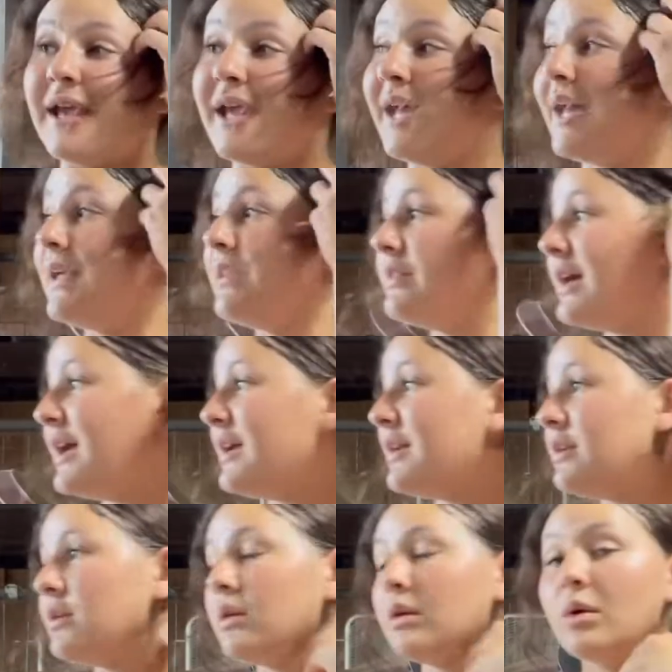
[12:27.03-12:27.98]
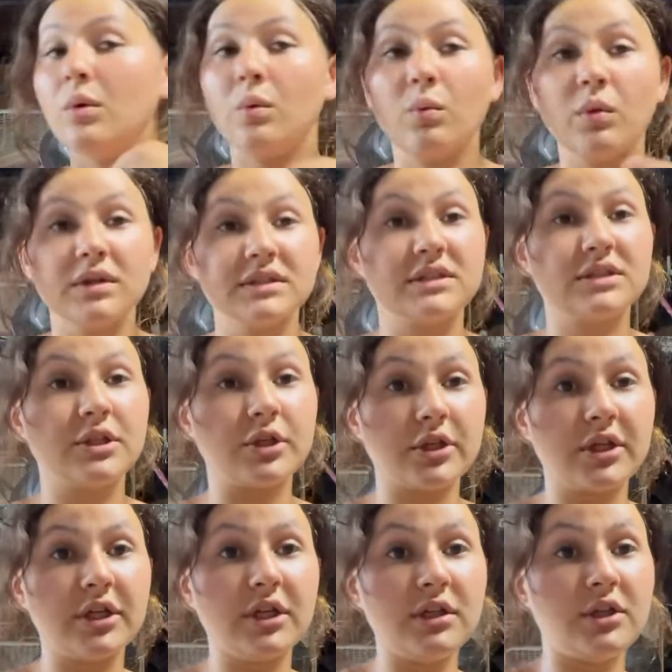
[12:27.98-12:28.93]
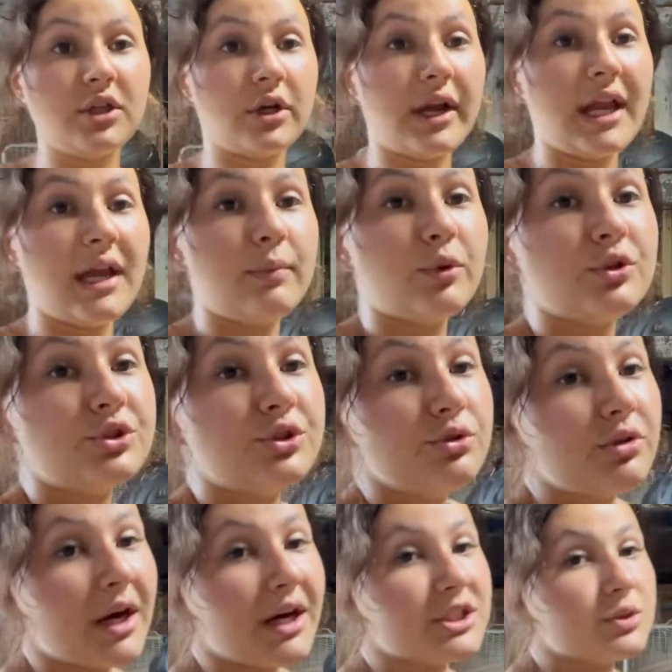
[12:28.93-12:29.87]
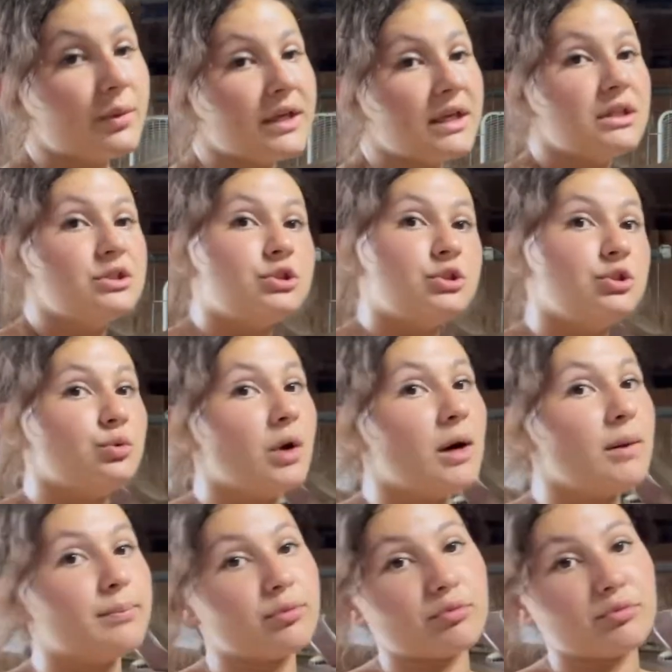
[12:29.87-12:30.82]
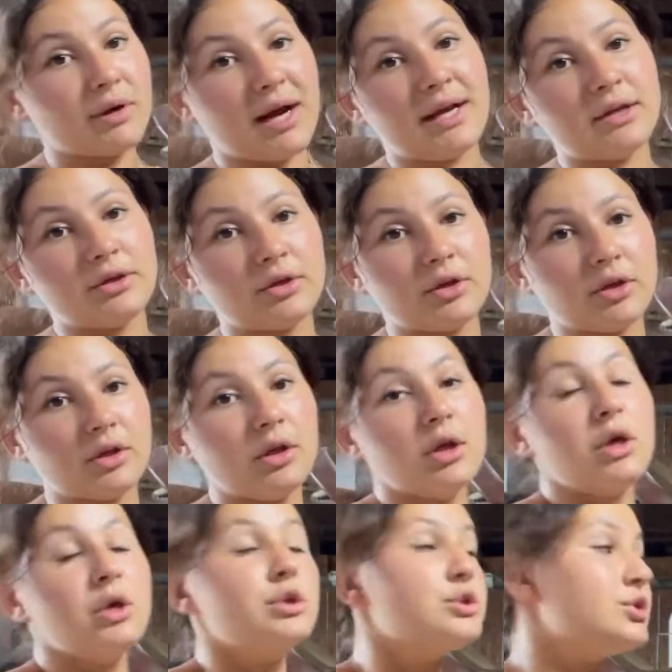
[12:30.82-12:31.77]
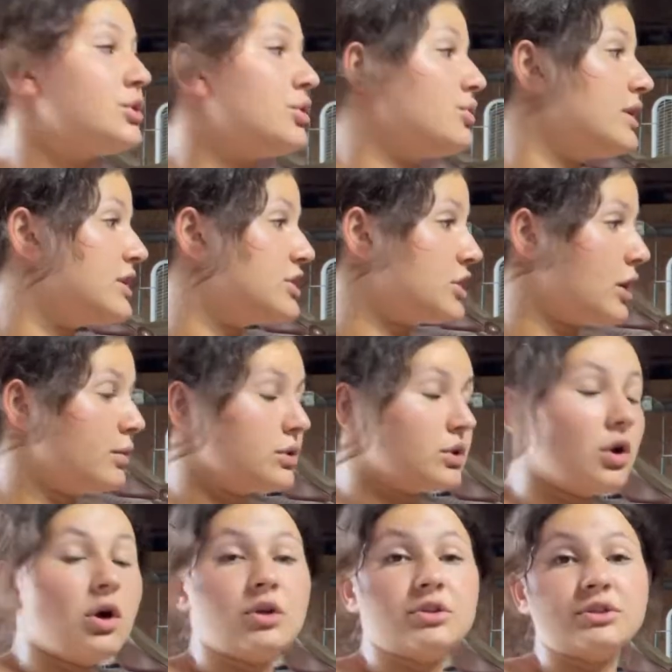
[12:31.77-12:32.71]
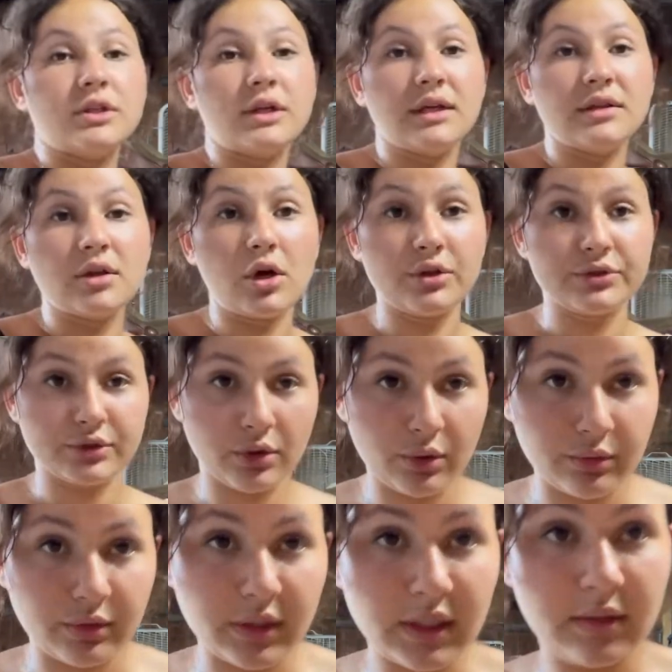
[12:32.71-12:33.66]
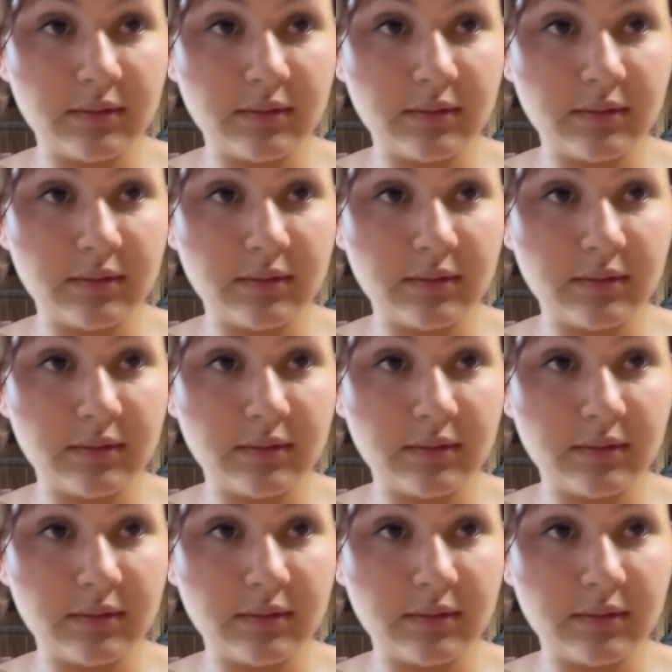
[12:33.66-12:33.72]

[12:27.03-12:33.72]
And then once they're good, they're able to graduate into a bridle. So they start with the halter and the halter only.